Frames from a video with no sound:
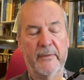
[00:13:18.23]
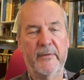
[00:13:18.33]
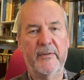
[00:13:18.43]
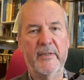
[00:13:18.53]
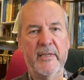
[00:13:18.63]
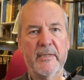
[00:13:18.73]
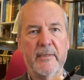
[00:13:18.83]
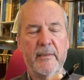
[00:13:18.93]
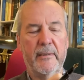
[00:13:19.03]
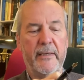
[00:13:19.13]

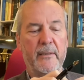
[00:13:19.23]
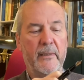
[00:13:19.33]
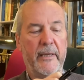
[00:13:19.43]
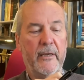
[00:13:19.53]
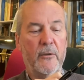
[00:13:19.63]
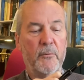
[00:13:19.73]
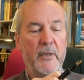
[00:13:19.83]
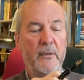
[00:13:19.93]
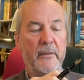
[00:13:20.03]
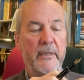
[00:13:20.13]
This little
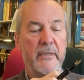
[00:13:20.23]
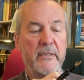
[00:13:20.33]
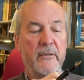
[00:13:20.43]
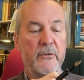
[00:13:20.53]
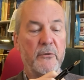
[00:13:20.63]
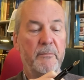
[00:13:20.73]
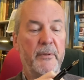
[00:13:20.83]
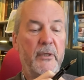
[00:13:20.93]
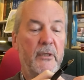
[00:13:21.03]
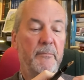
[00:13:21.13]
inkwell is a
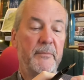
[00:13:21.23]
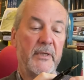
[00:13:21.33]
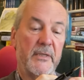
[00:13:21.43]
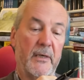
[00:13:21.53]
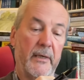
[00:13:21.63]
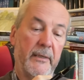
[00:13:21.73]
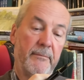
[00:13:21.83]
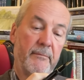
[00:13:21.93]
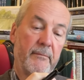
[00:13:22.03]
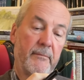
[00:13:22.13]
superb
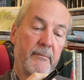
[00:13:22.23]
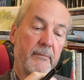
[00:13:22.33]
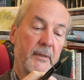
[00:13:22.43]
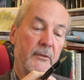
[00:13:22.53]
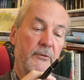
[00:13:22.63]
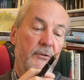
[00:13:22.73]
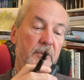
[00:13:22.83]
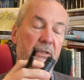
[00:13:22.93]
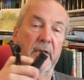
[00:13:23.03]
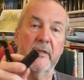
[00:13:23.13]
design. Should
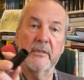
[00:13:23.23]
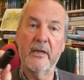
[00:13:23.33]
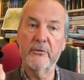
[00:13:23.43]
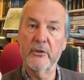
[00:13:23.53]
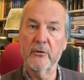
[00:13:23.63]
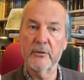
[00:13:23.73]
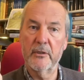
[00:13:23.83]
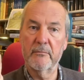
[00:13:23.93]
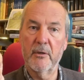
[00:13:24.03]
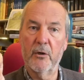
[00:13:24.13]
just say it's actually got
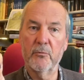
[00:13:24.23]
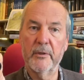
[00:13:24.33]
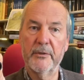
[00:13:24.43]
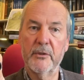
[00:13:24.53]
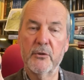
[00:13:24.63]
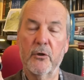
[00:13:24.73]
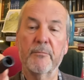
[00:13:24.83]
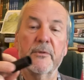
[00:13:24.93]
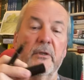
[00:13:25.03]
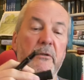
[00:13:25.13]
a hole in the
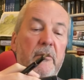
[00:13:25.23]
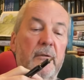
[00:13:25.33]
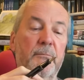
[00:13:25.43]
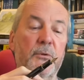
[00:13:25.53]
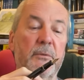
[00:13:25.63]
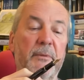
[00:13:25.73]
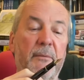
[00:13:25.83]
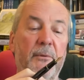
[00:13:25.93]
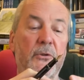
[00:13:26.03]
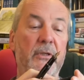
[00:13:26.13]
top so you can put a bit
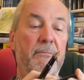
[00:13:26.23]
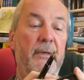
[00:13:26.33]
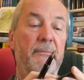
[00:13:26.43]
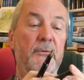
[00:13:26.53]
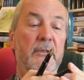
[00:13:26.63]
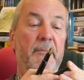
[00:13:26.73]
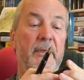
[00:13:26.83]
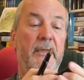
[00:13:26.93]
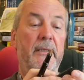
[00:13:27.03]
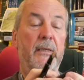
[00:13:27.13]
of blotting paper or
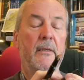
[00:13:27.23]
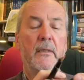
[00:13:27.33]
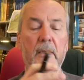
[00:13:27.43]
something in there.